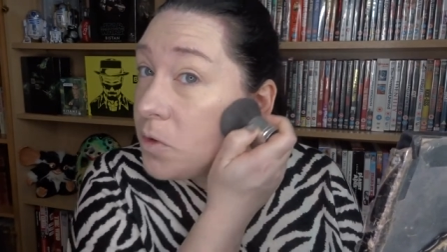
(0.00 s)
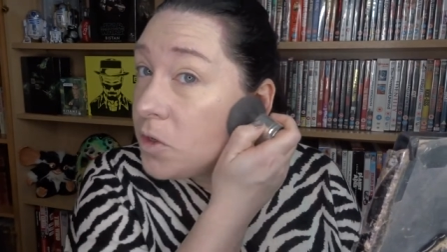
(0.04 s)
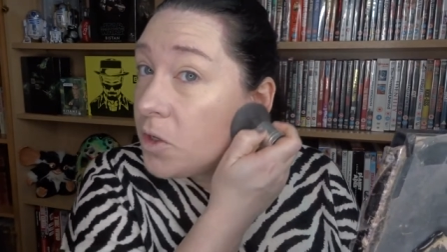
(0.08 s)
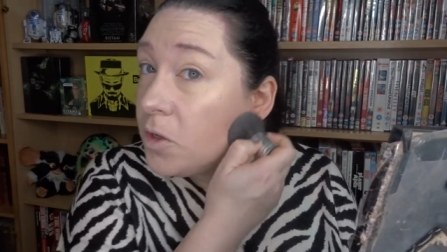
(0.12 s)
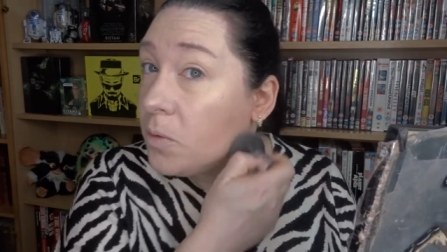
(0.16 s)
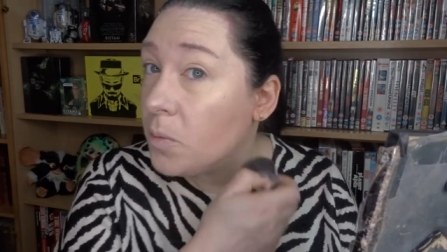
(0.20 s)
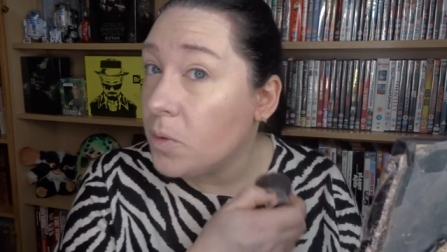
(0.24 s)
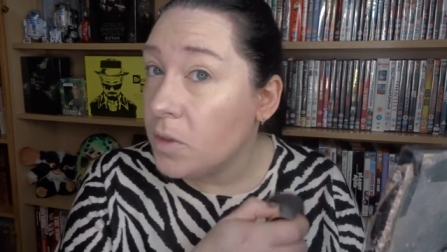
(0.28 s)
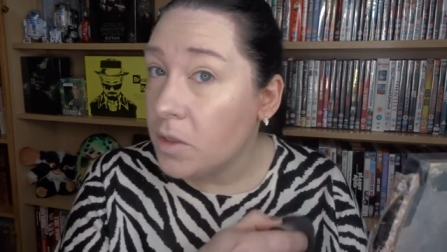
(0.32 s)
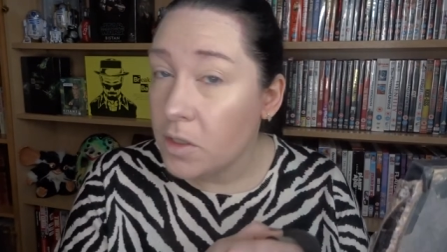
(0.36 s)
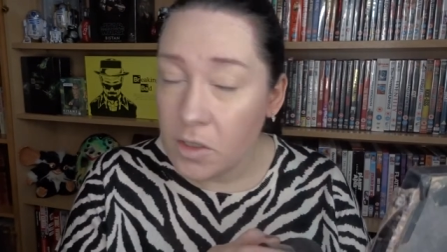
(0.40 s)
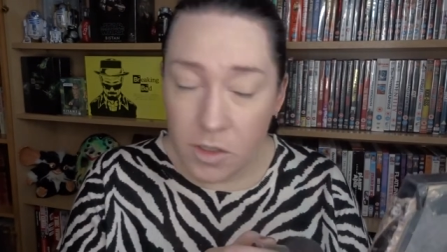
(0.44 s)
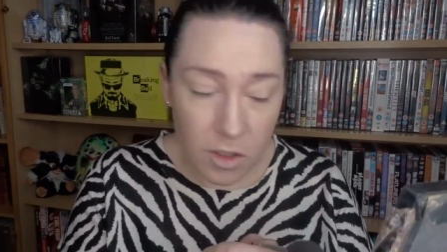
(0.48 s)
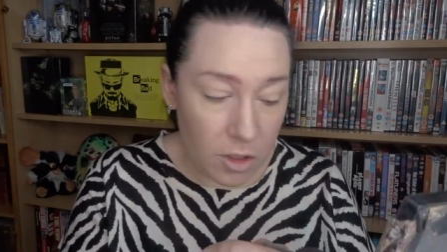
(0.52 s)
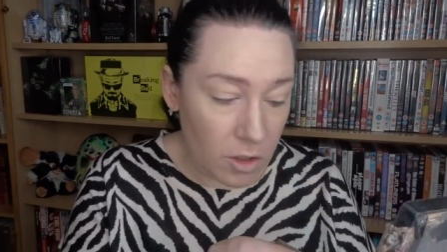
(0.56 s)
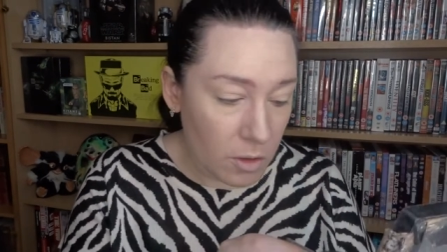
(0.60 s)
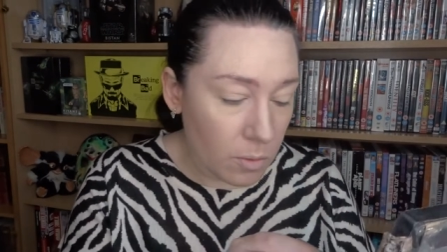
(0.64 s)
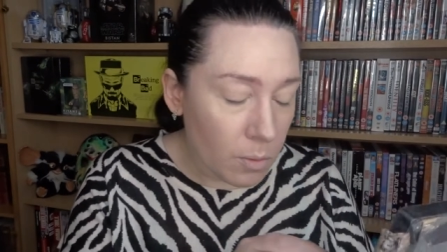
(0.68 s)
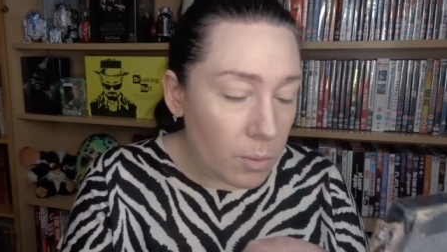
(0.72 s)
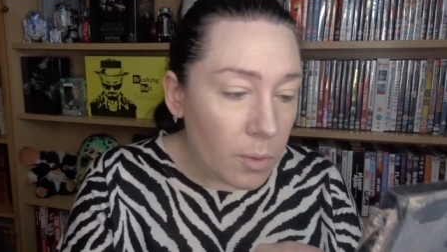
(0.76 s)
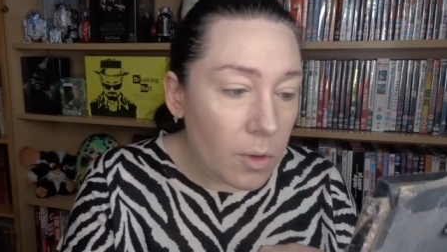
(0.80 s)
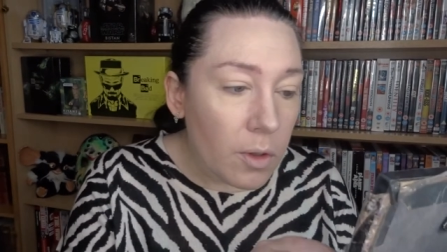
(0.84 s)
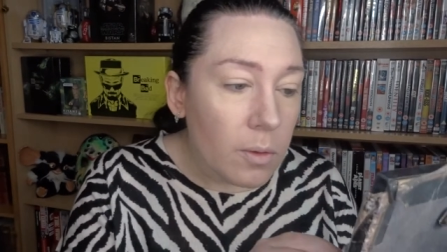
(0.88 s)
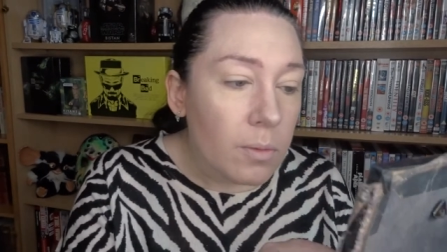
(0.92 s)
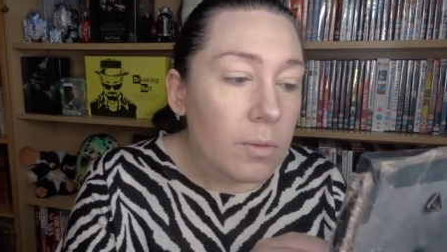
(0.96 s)
doing, as you
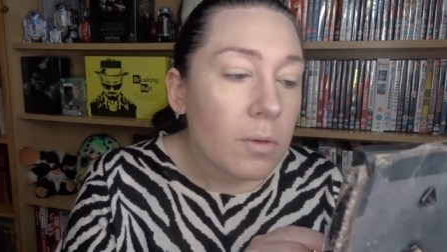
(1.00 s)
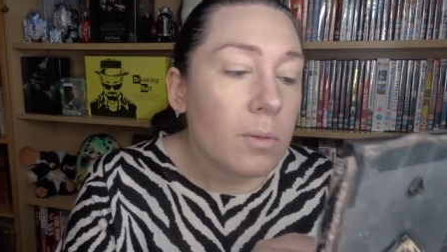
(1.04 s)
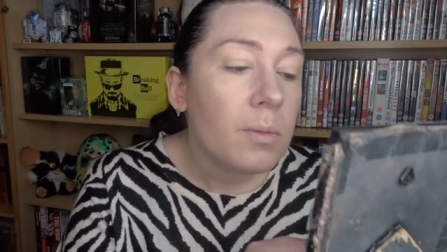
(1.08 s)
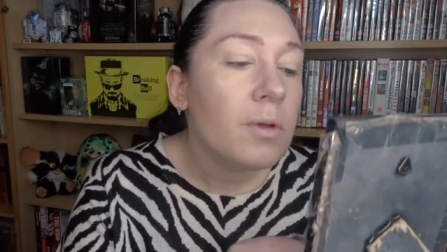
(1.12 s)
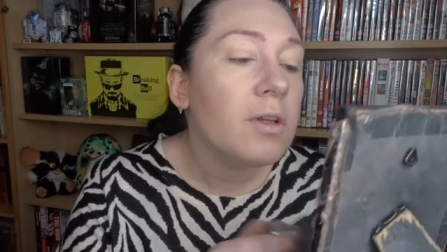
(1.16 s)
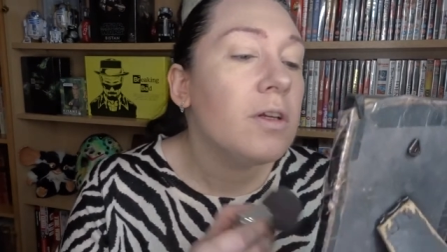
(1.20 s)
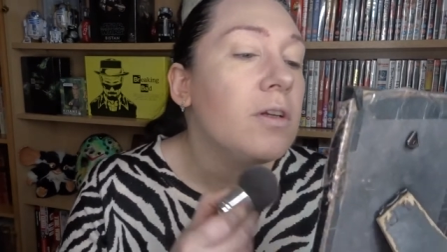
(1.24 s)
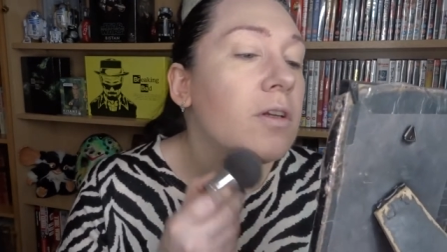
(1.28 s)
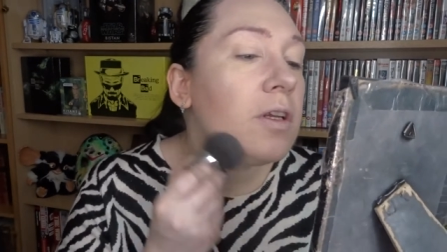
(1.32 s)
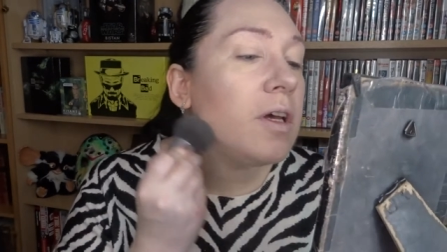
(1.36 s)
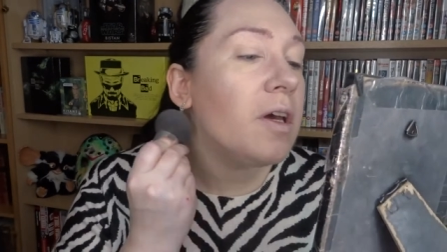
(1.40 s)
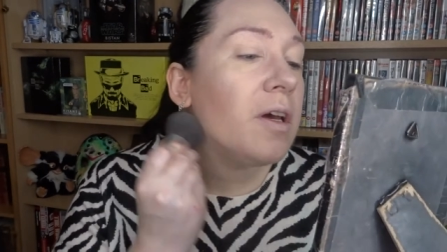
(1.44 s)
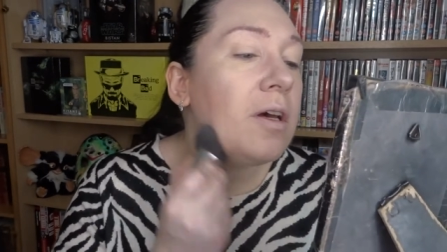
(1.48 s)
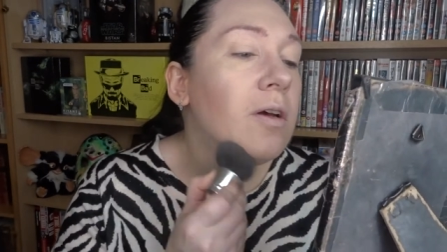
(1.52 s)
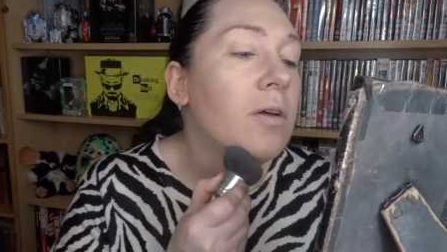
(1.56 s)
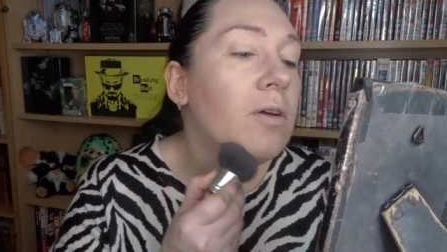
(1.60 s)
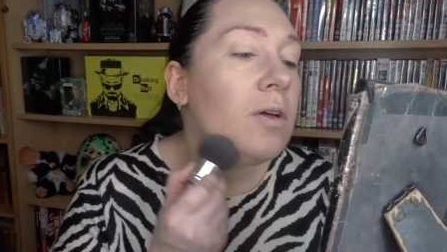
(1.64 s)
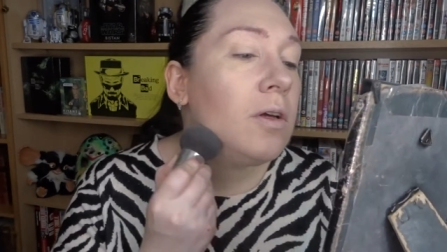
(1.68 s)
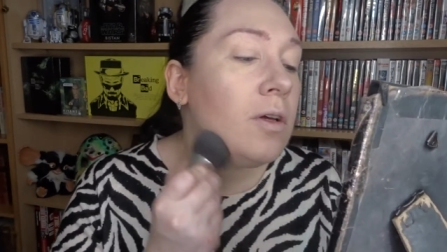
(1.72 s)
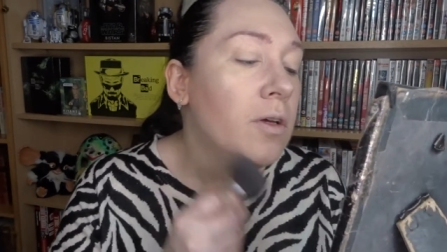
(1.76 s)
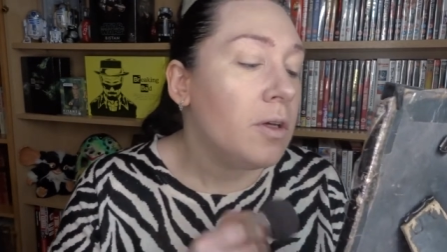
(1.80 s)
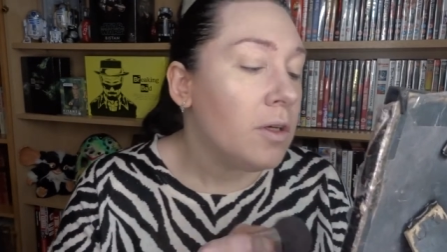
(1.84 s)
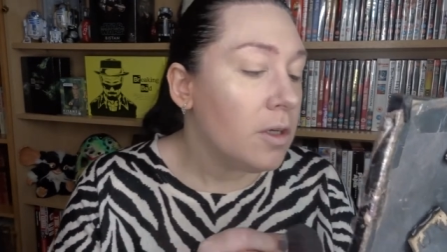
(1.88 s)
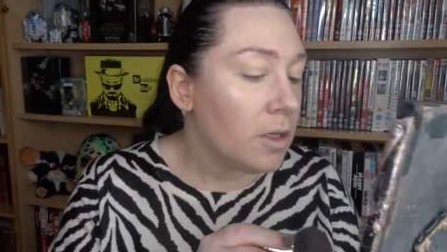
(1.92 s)
can probably tell.